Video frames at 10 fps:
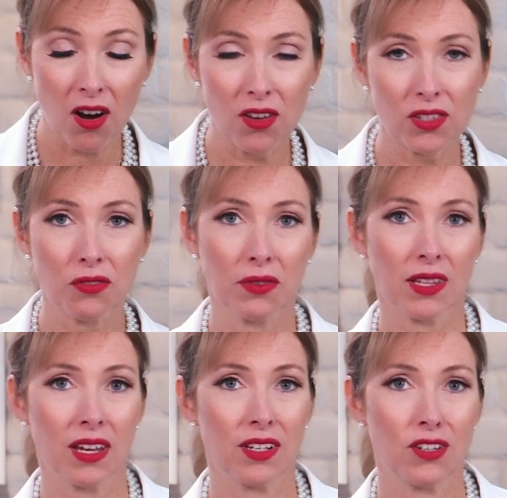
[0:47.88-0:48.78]
also
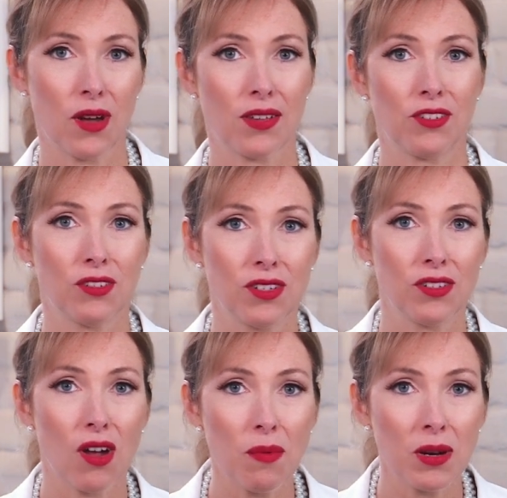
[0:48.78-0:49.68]
related to estrogen
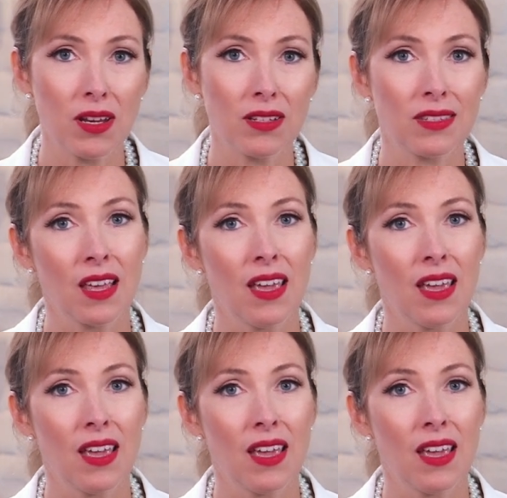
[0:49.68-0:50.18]
dominance,